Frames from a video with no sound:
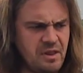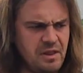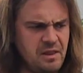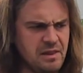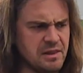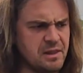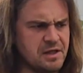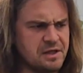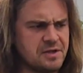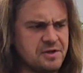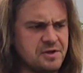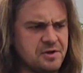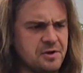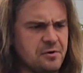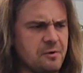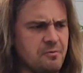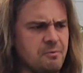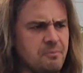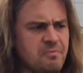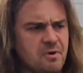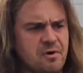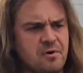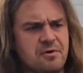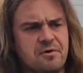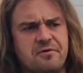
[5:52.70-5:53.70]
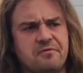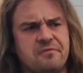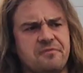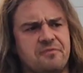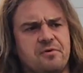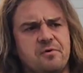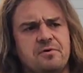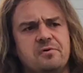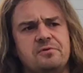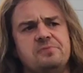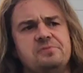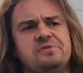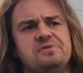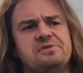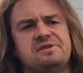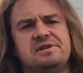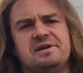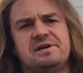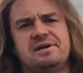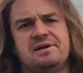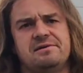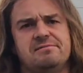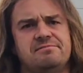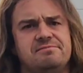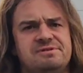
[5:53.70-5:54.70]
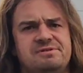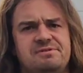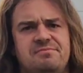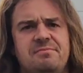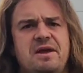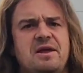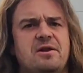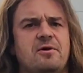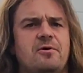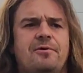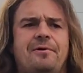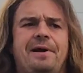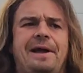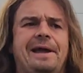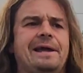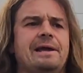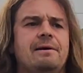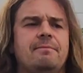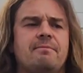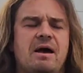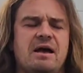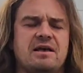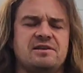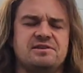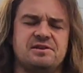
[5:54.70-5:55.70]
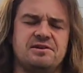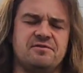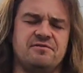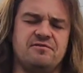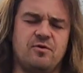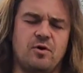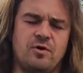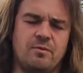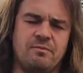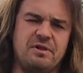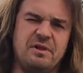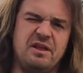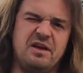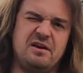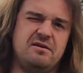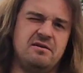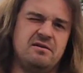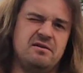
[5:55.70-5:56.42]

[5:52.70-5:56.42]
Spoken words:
like your miracle fruit, tomato hanging basket formula,